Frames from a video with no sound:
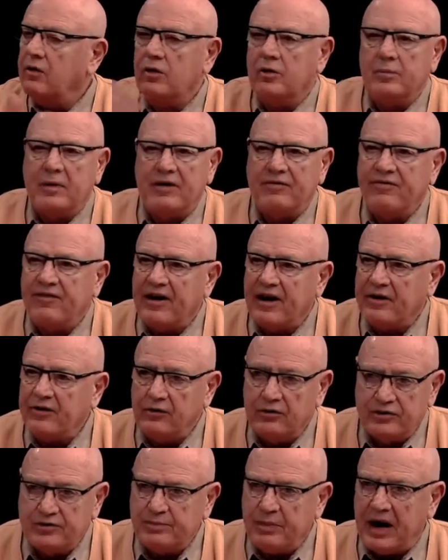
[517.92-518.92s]
my father
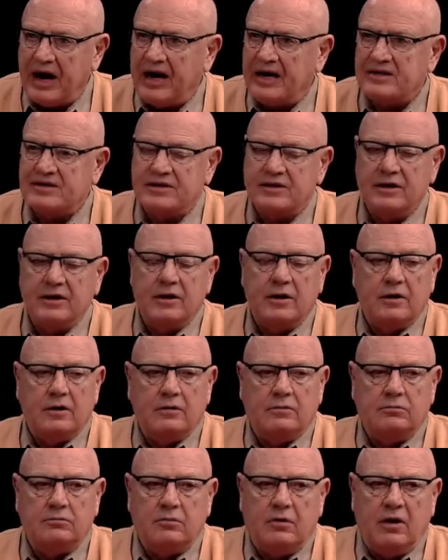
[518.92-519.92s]
who's passed.
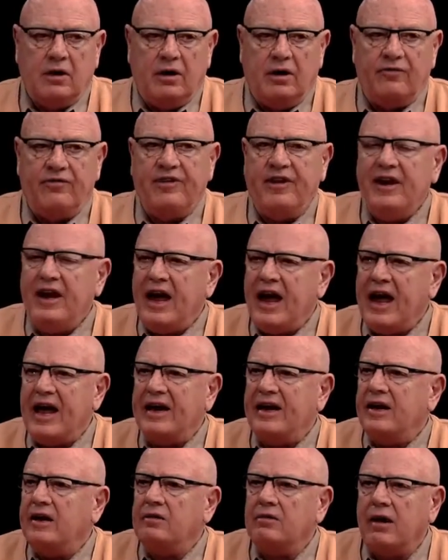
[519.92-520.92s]
If he
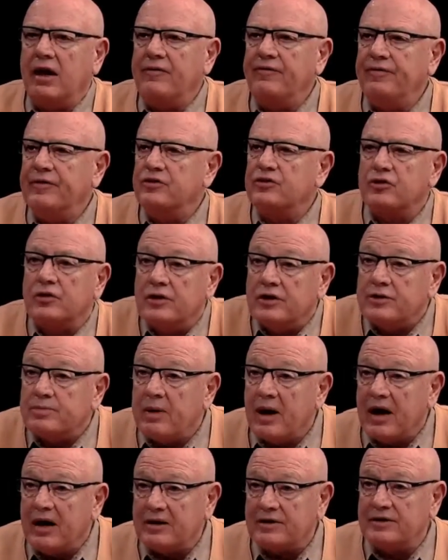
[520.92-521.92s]
had a life insurance
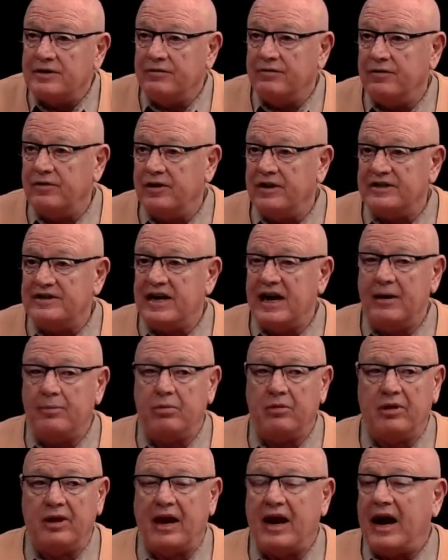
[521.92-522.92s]
policy, for
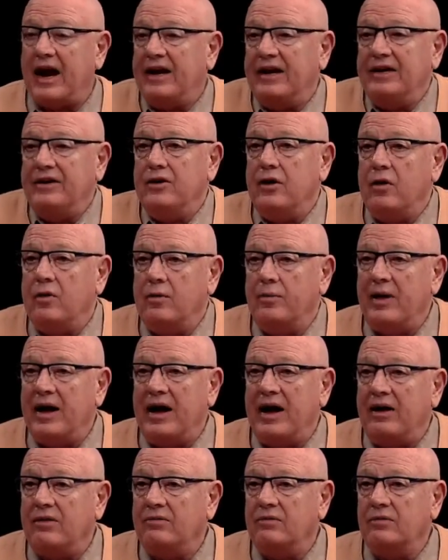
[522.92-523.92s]
example, that I didn't know
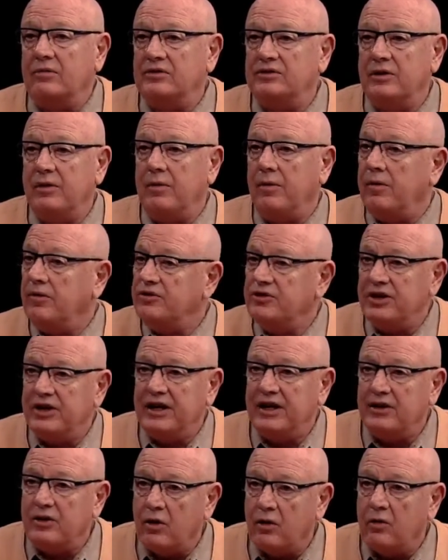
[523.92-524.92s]
about, she
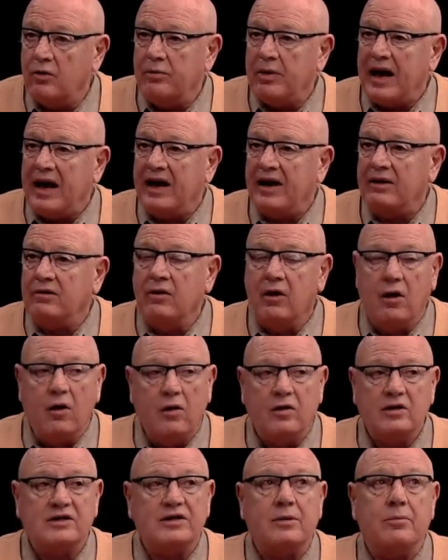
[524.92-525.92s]
didn't know about,
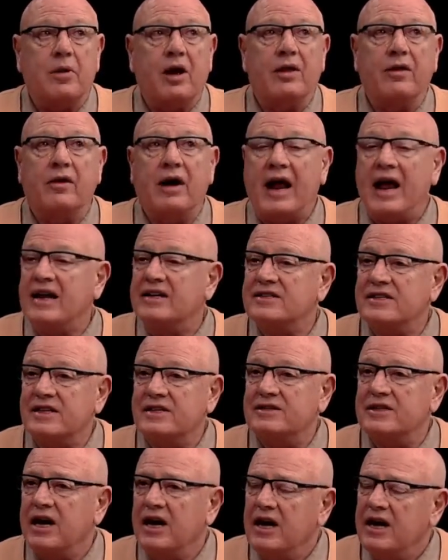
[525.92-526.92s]
or some other
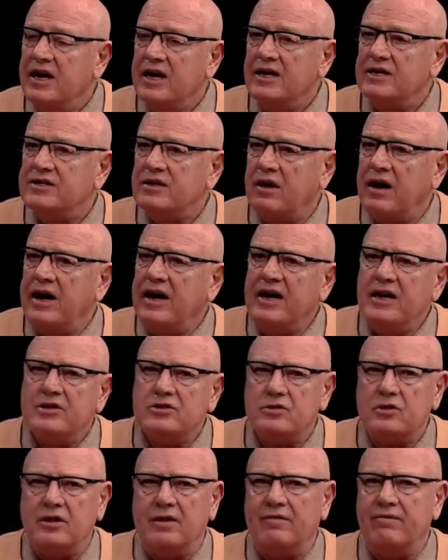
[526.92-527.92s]
assets, is there any
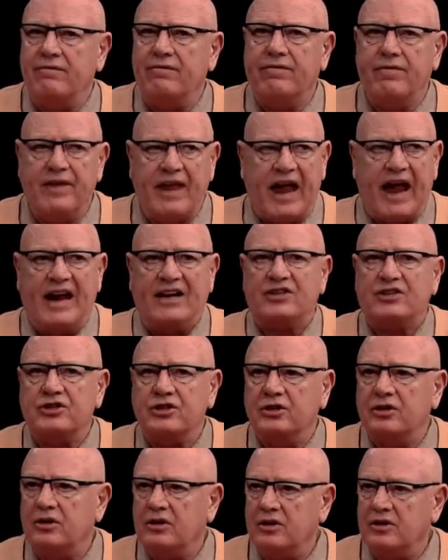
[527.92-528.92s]
sort of
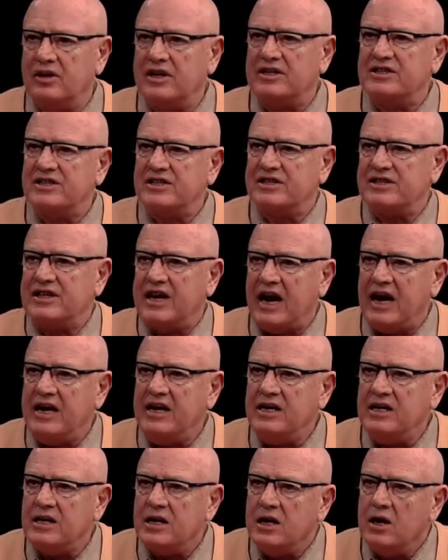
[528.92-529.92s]
national or a state